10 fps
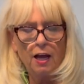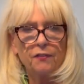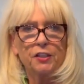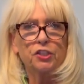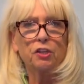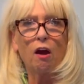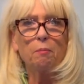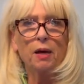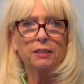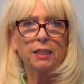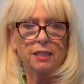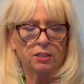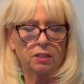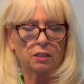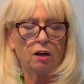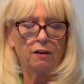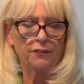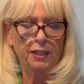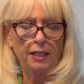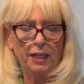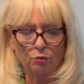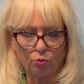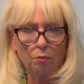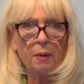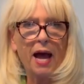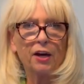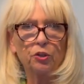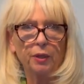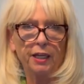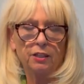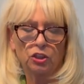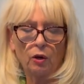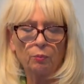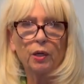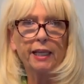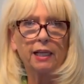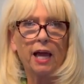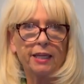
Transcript: The Starbucks instant coffee is real powdery, so I really like